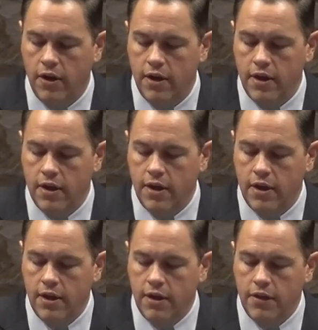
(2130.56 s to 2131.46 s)
that
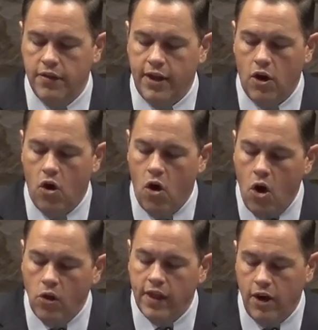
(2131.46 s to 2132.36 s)
all at home
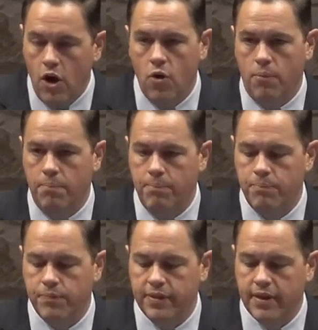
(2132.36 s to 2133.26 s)

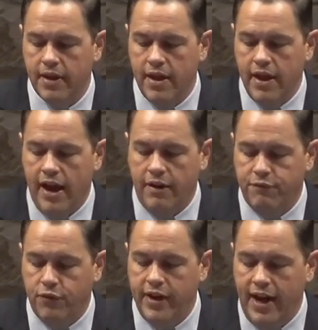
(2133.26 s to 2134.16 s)
had free access to
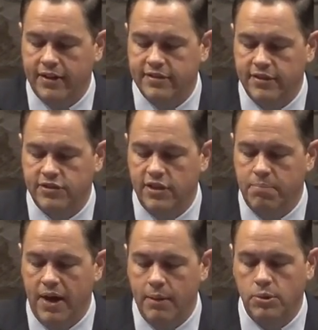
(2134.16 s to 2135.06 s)
the Bible
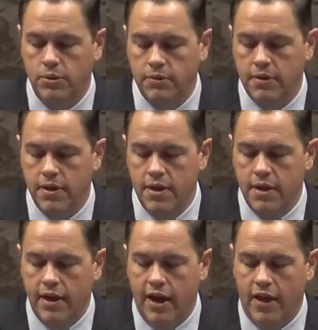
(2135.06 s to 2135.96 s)
and the means of
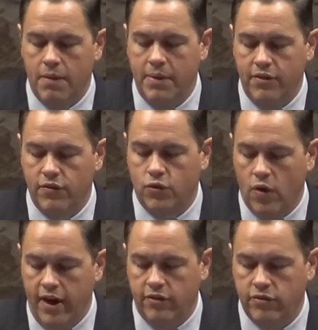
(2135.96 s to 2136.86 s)
grace,
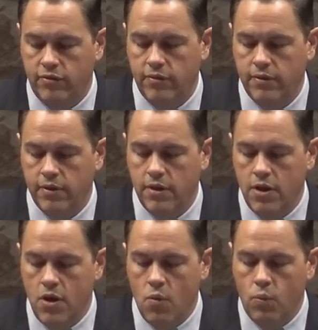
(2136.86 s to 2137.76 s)
with
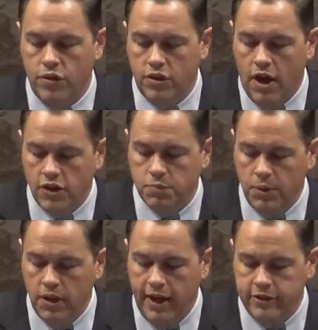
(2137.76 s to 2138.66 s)
gospel light shining
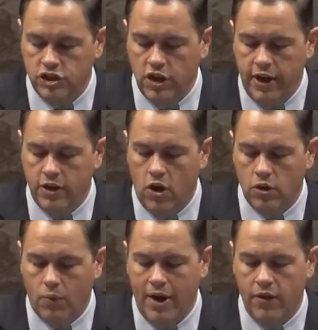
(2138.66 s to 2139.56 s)
all around them,
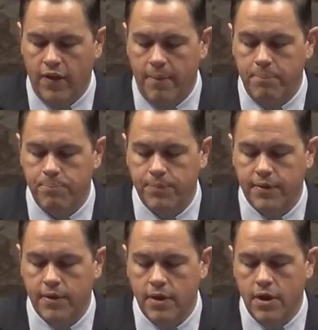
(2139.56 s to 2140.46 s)
while
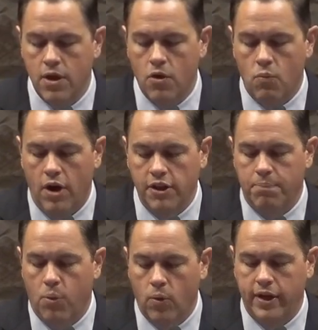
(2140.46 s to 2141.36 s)
the poor heathen were
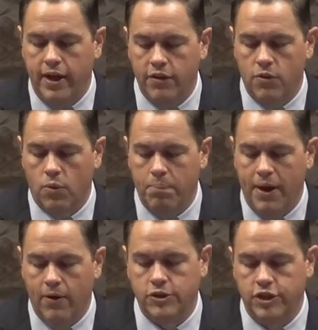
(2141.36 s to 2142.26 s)
perishing
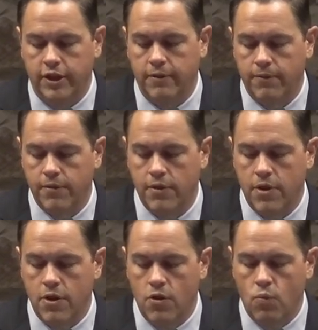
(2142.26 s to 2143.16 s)
without
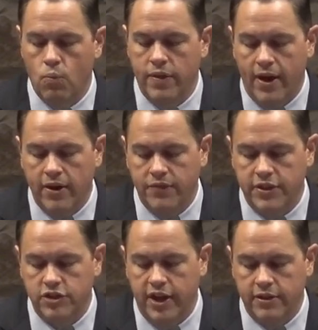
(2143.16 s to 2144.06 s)
even the chance of
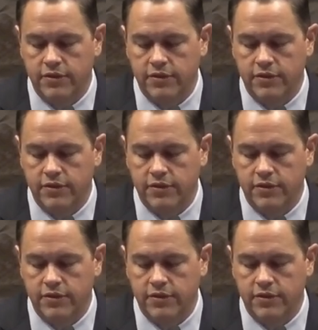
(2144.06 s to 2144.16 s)
knowing